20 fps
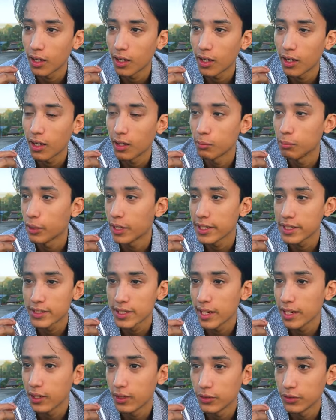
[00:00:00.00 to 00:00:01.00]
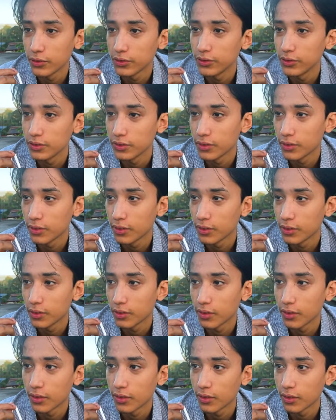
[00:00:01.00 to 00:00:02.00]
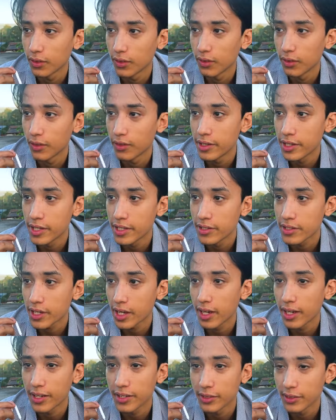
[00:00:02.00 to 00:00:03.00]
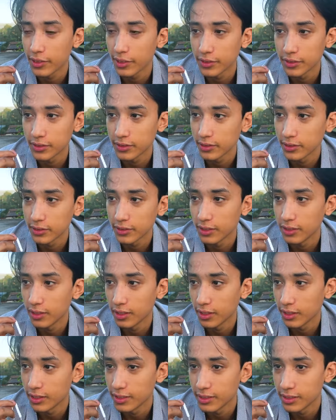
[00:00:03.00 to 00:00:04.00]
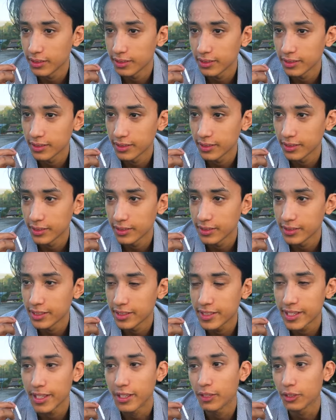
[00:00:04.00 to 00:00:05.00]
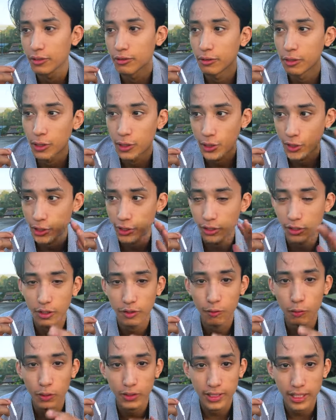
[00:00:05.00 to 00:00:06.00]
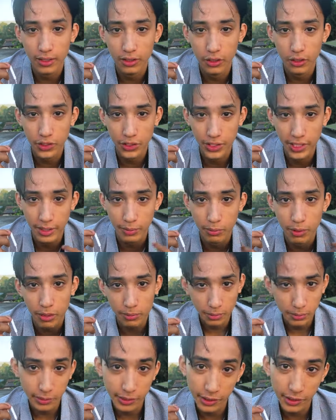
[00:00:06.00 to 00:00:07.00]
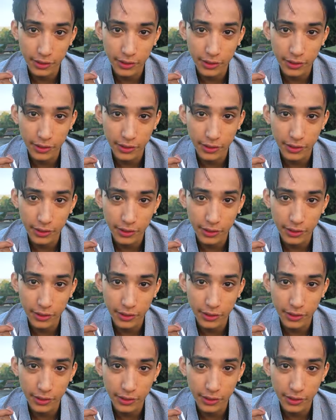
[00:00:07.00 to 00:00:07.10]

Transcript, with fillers: I'll break down the entire uh, detailed version of what that looks like probably in